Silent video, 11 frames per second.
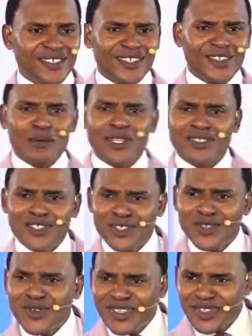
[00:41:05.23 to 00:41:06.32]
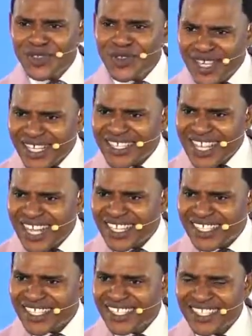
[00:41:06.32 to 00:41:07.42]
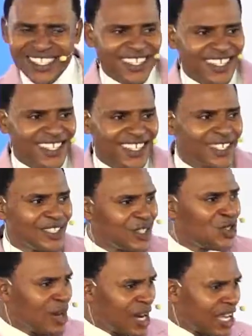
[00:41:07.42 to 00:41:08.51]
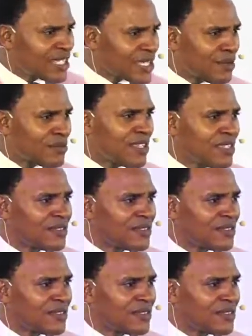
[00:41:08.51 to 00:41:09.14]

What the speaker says: Come on, did you get that? Did you learn something?